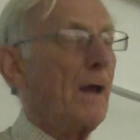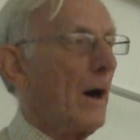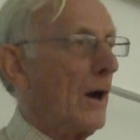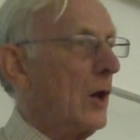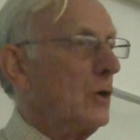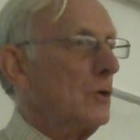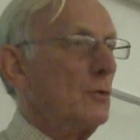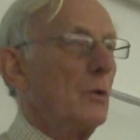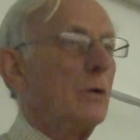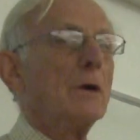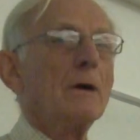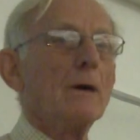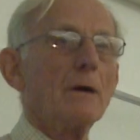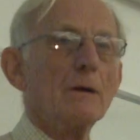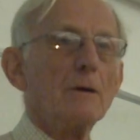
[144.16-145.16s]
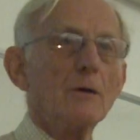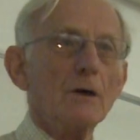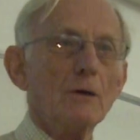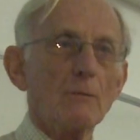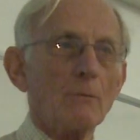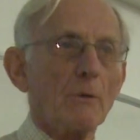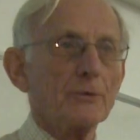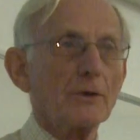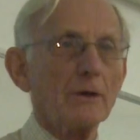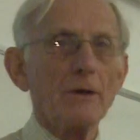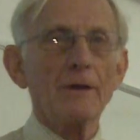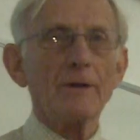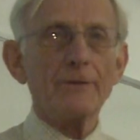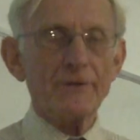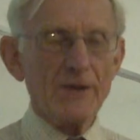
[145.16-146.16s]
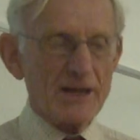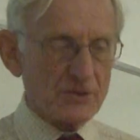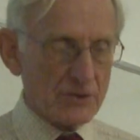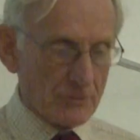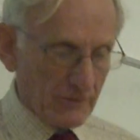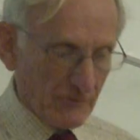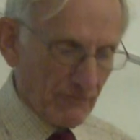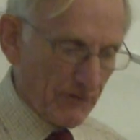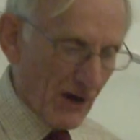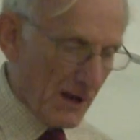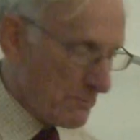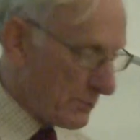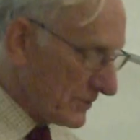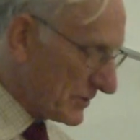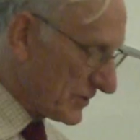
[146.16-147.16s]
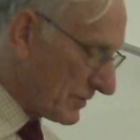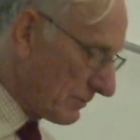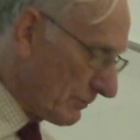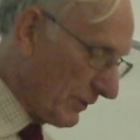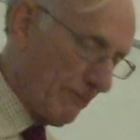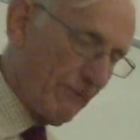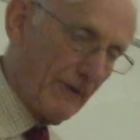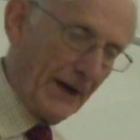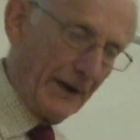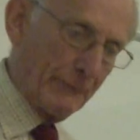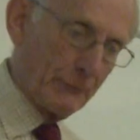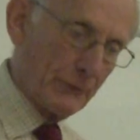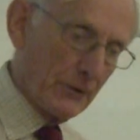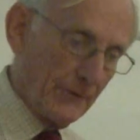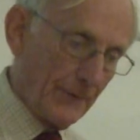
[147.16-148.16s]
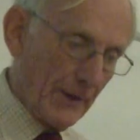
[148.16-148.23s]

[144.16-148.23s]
Oh, what a nest of vipers we've found.